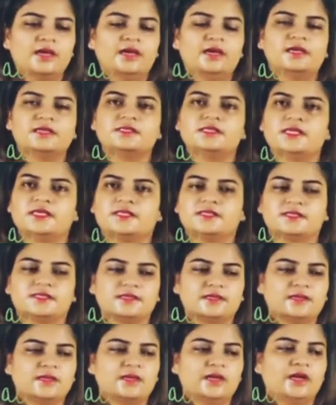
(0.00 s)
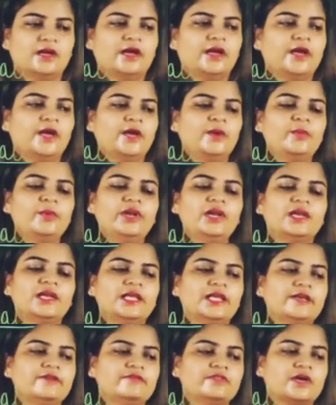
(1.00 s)
Sixth. He will
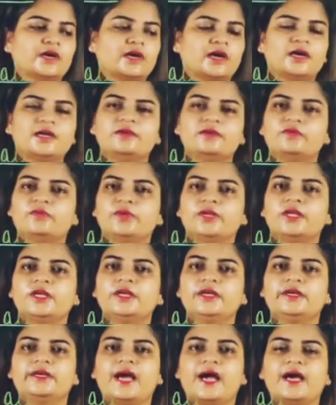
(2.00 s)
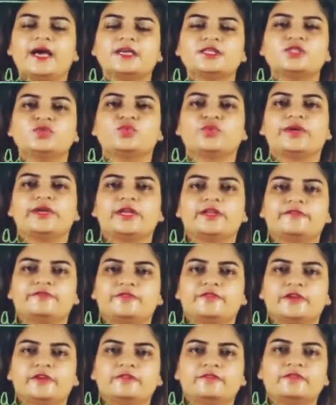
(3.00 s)
leave the country dash
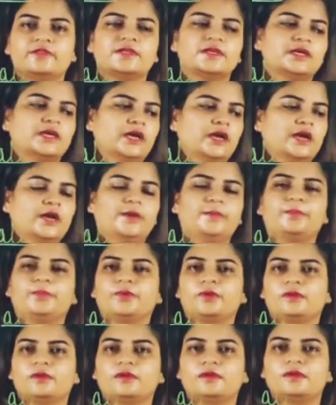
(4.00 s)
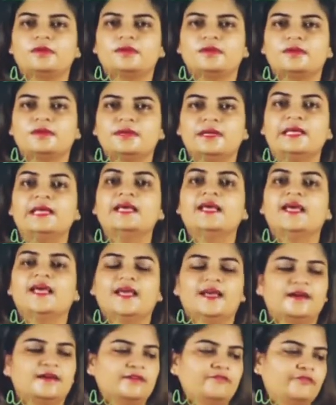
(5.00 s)
25th April.
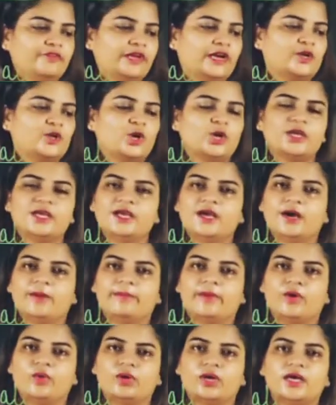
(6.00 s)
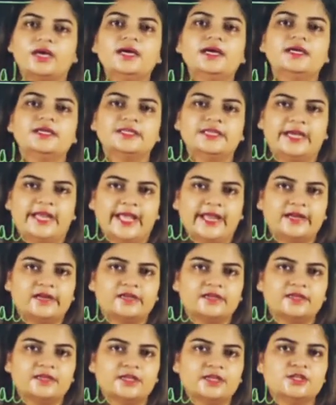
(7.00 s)
Here we are talking about a date.
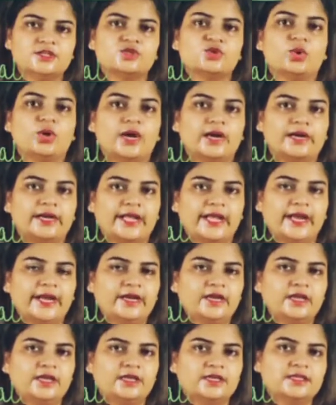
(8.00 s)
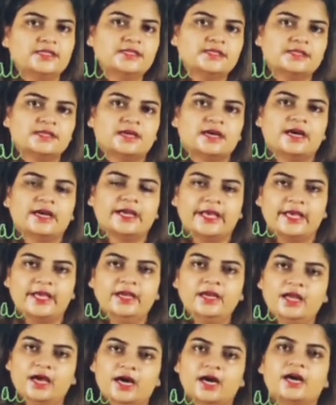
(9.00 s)
So a date is
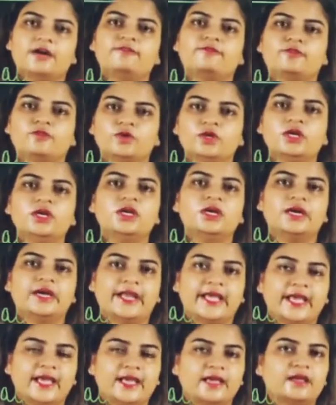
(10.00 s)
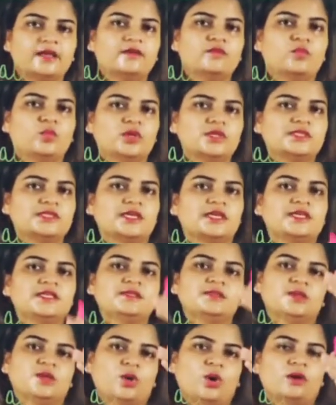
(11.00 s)
again a full day, which is
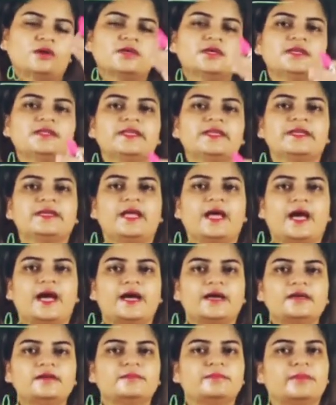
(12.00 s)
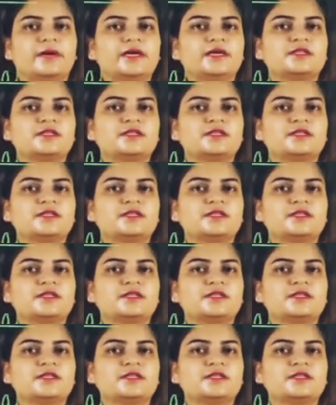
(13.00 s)
longer than at but